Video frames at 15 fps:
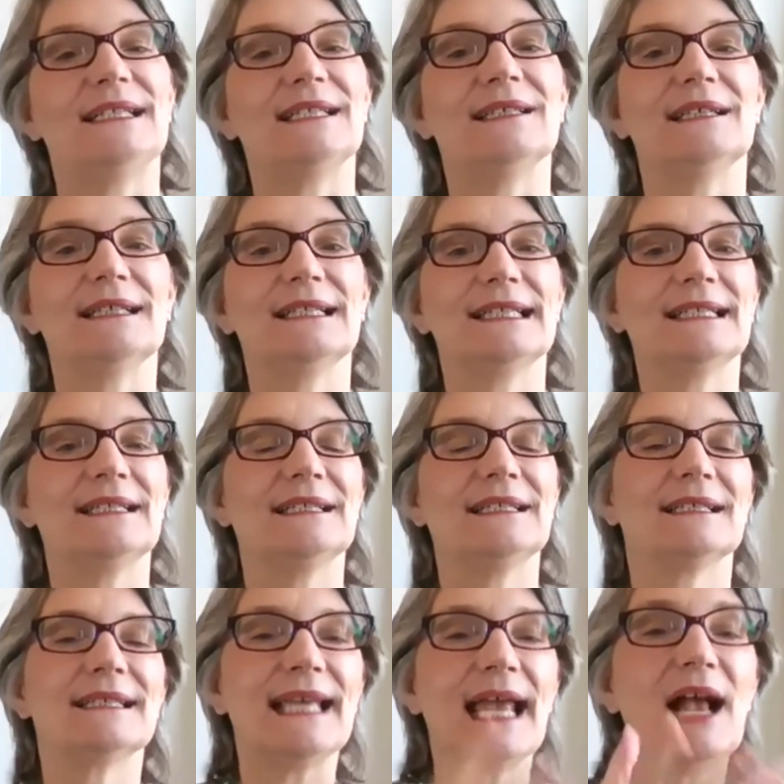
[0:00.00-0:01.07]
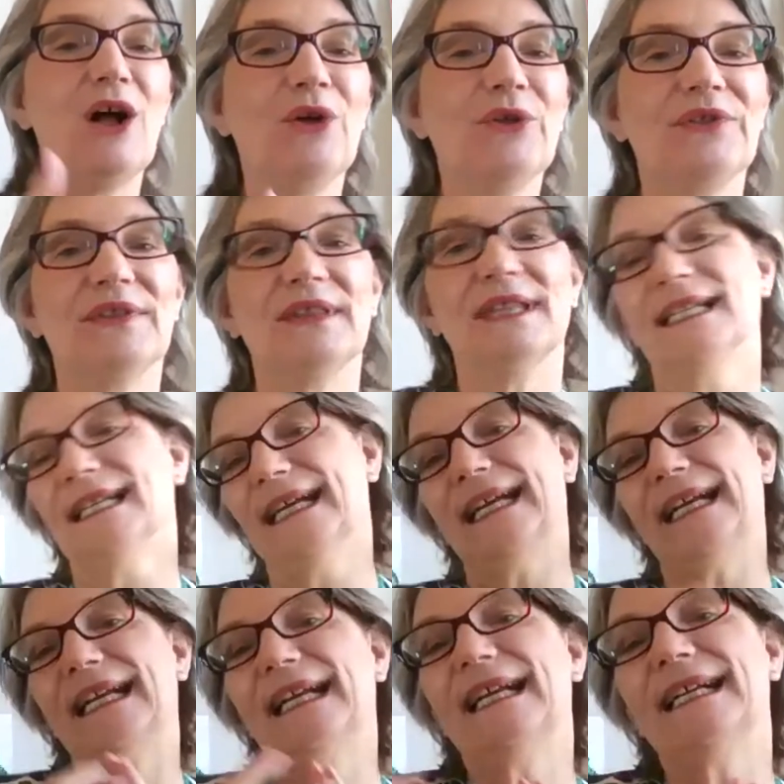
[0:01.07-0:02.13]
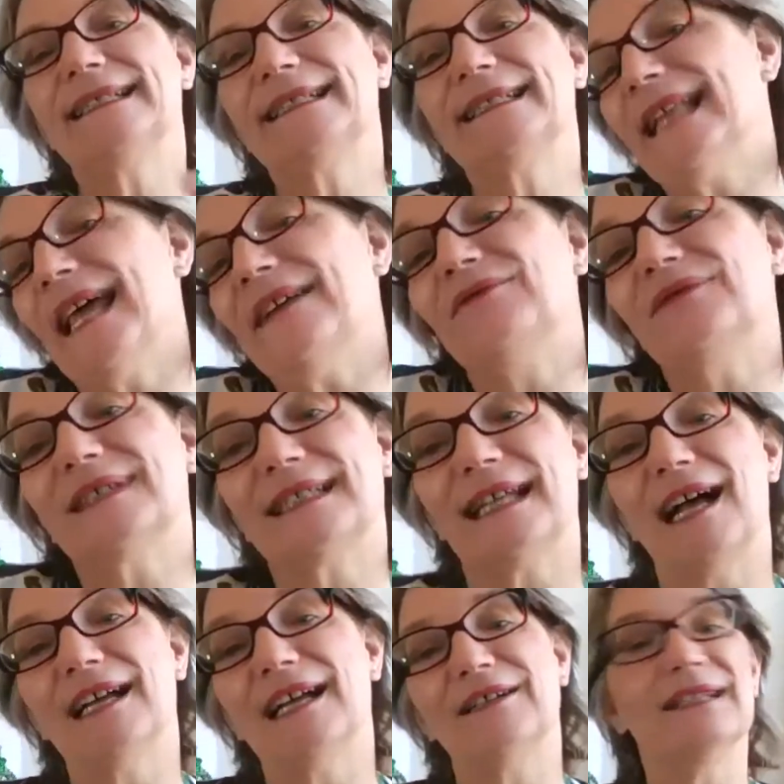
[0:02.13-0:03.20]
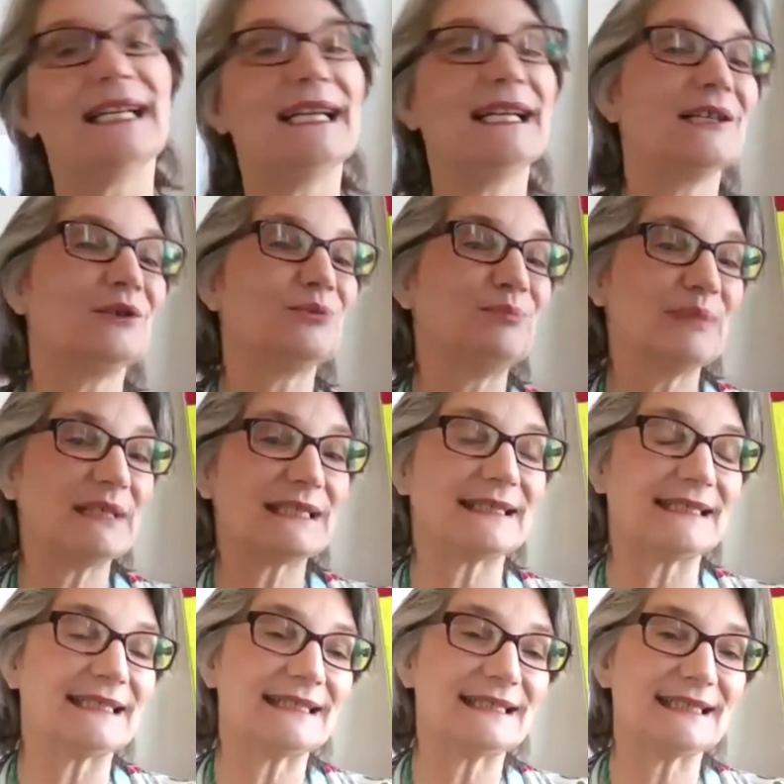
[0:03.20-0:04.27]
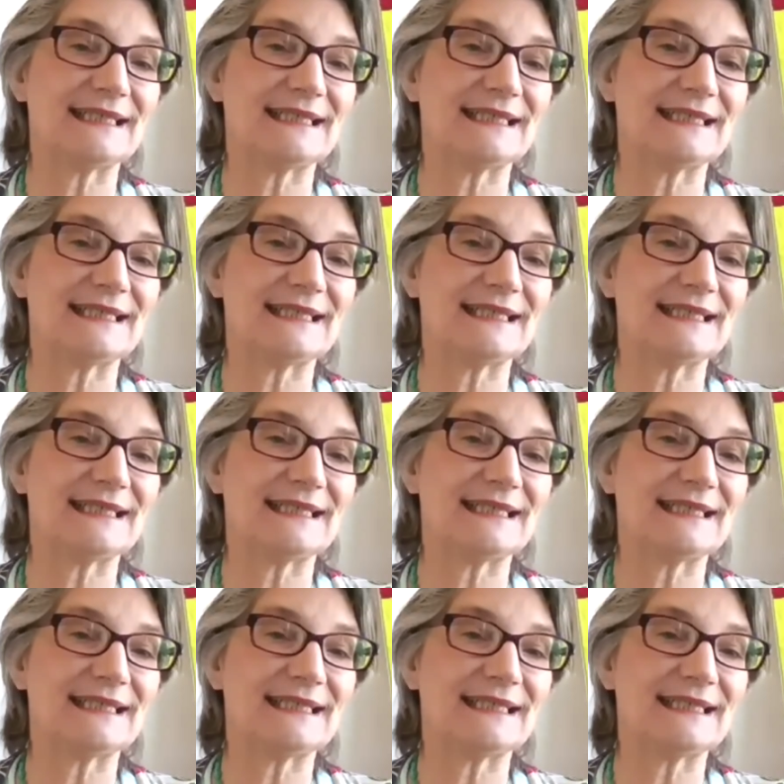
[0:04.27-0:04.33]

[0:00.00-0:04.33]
It is health and lifestyle and business.